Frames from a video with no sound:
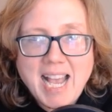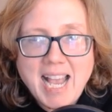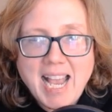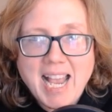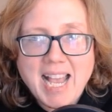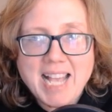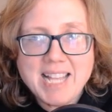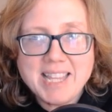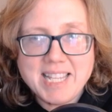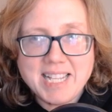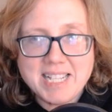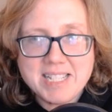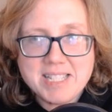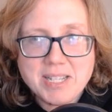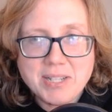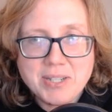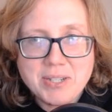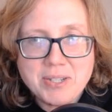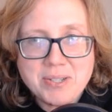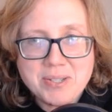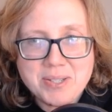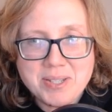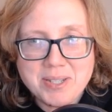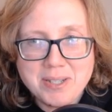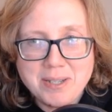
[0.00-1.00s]
And that's how
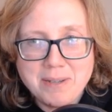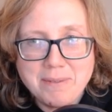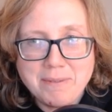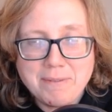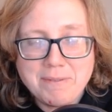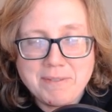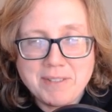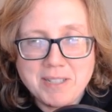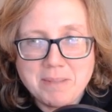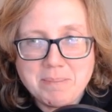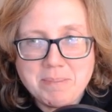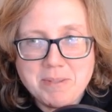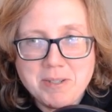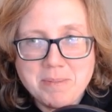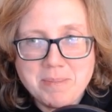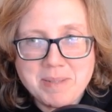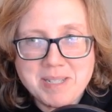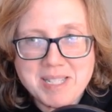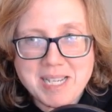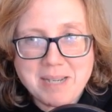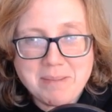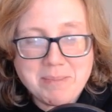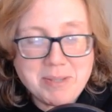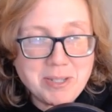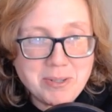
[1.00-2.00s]
you solve Philip Newman's
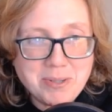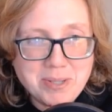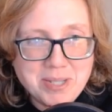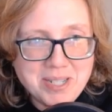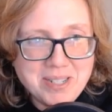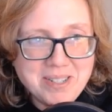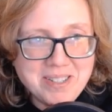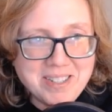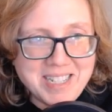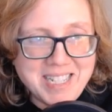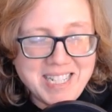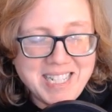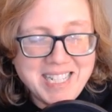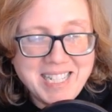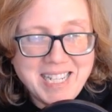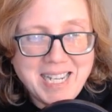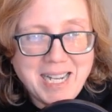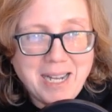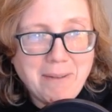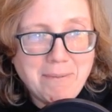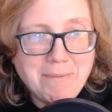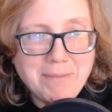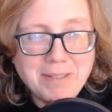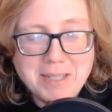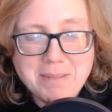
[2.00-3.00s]
I'm So Sorry.
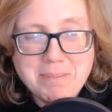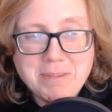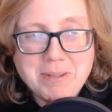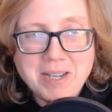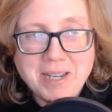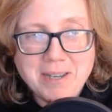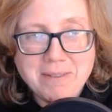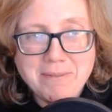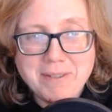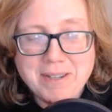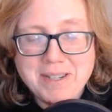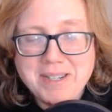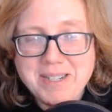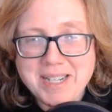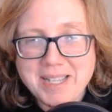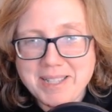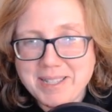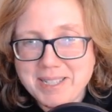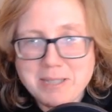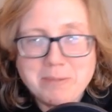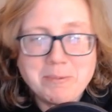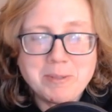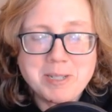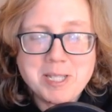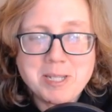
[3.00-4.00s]
Uh, Philip, you have
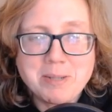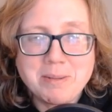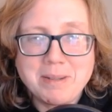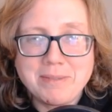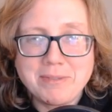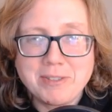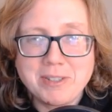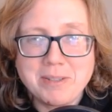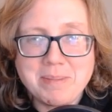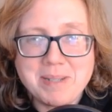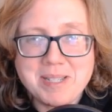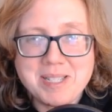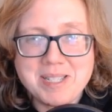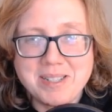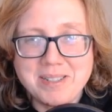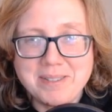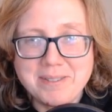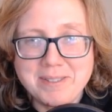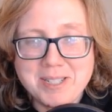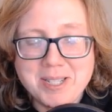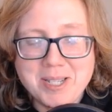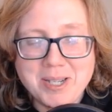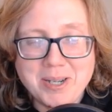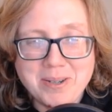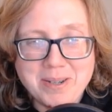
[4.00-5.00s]
nothing whatsoever to be so-
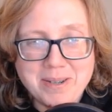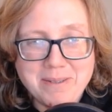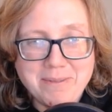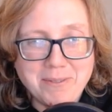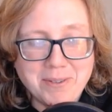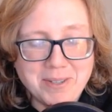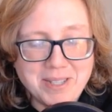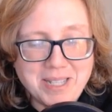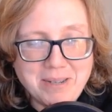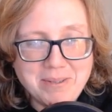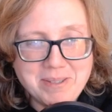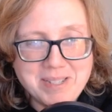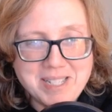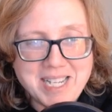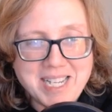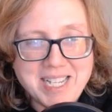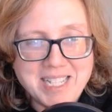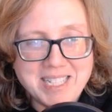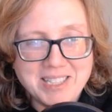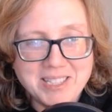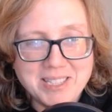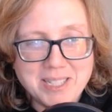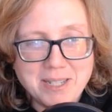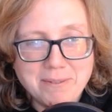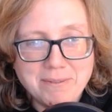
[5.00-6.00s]
sorry for. That was a
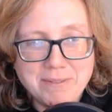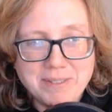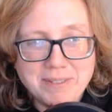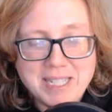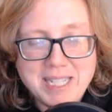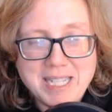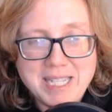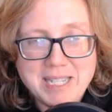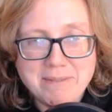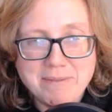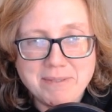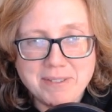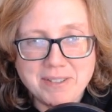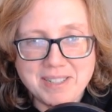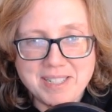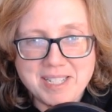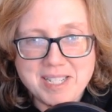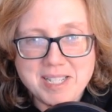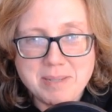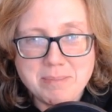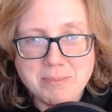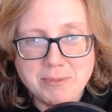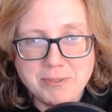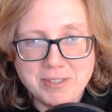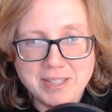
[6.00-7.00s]
lovely, very
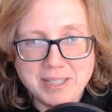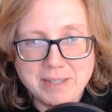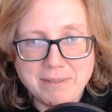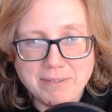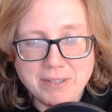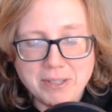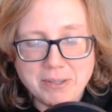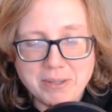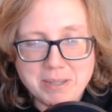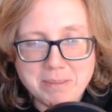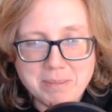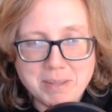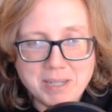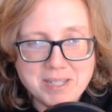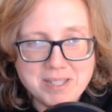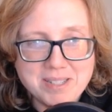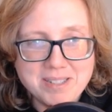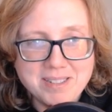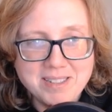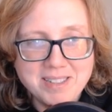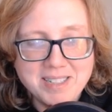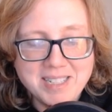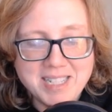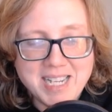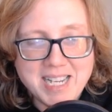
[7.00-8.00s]
smoothly flowing
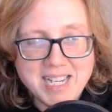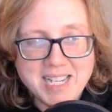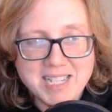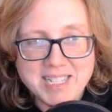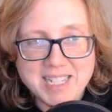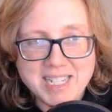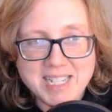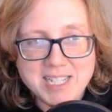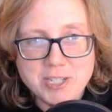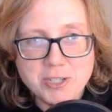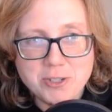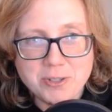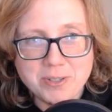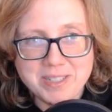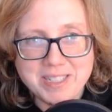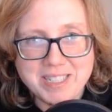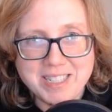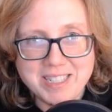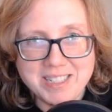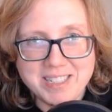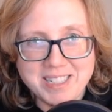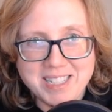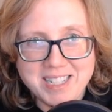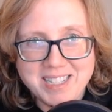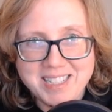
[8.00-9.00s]
puzzle, and I enjoyed it a
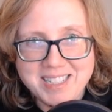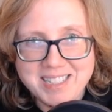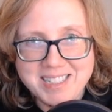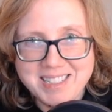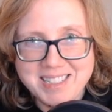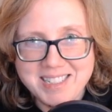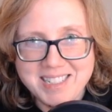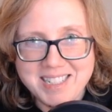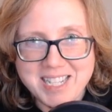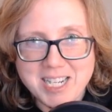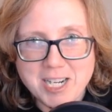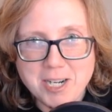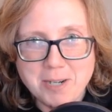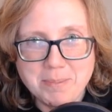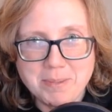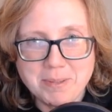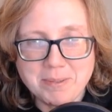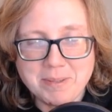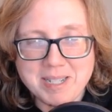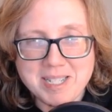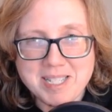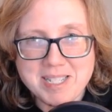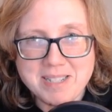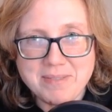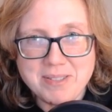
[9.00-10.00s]
lot. I hope the
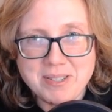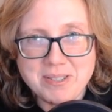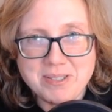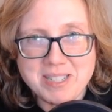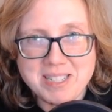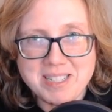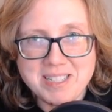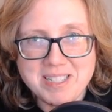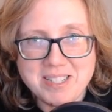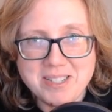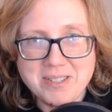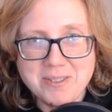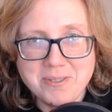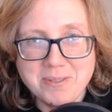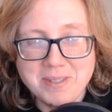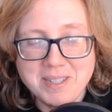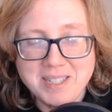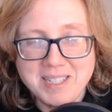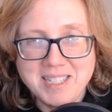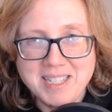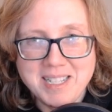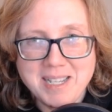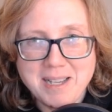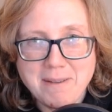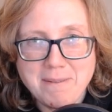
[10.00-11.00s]
rest of you did too.
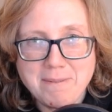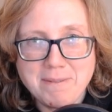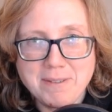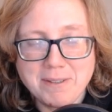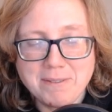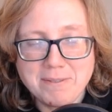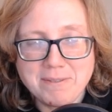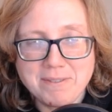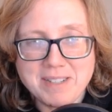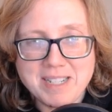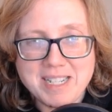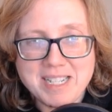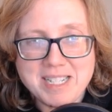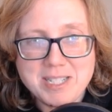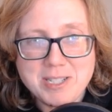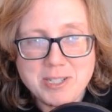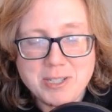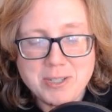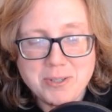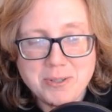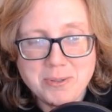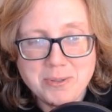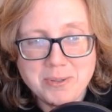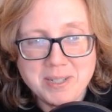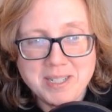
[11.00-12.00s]
Feel free
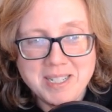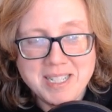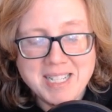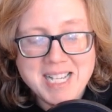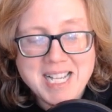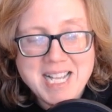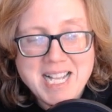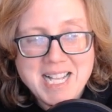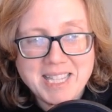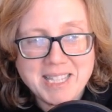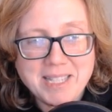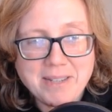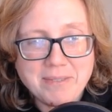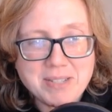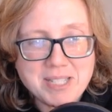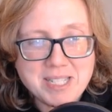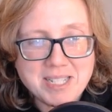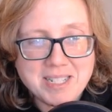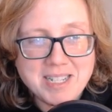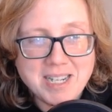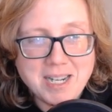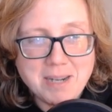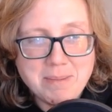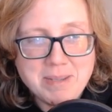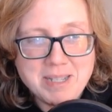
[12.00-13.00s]
to leave us a
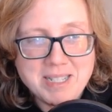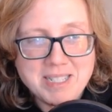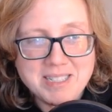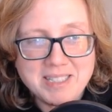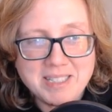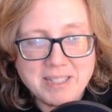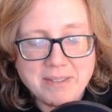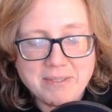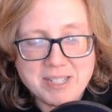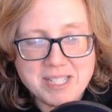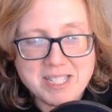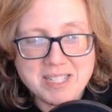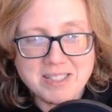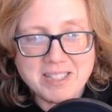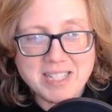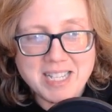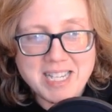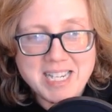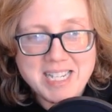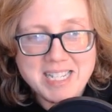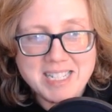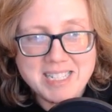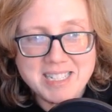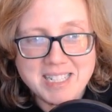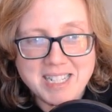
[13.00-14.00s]
comment, leave us a
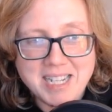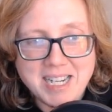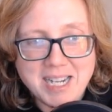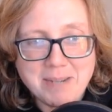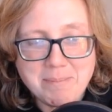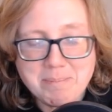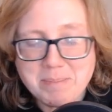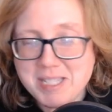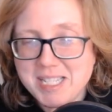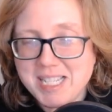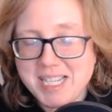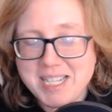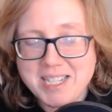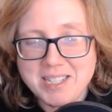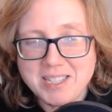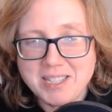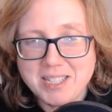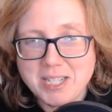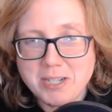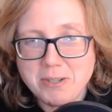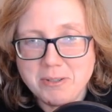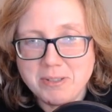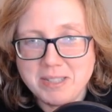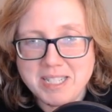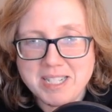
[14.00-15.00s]
like, um, say
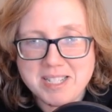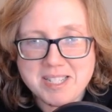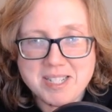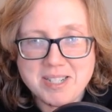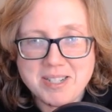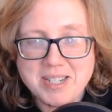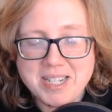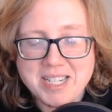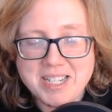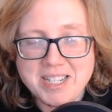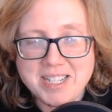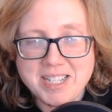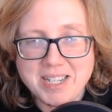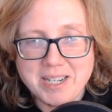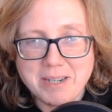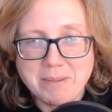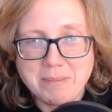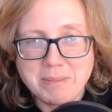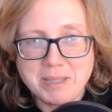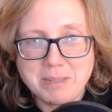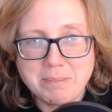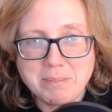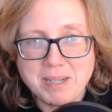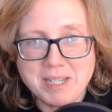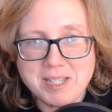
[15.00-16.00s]
hello, let us know how you got on
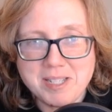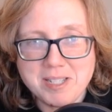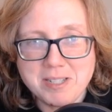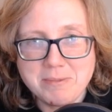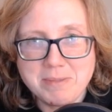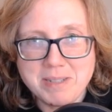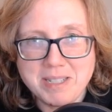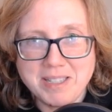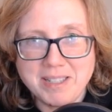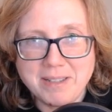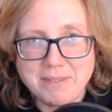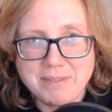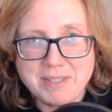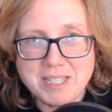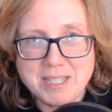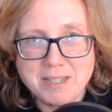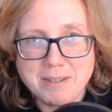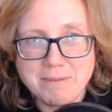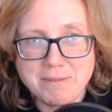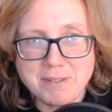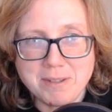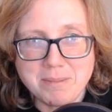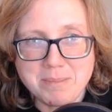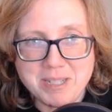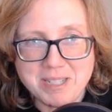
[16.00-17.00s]
with the puzzle. We'd love to hear
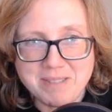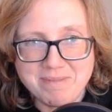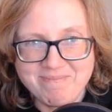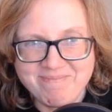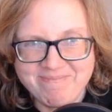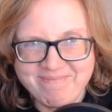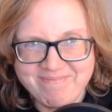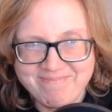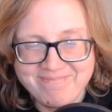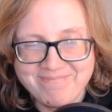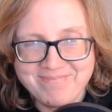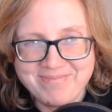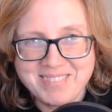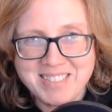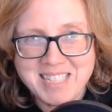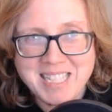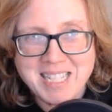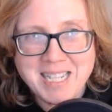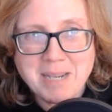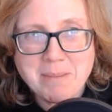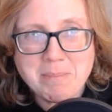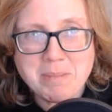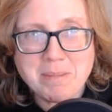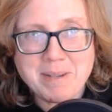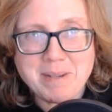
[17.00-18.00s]
from you.
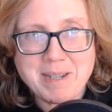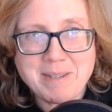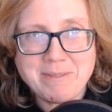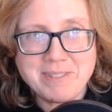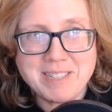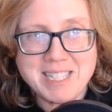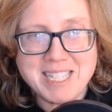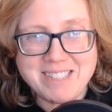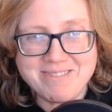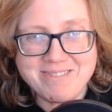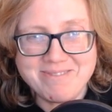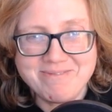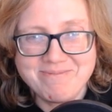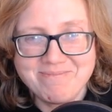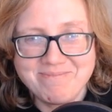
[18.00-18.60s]
Bye bye for now.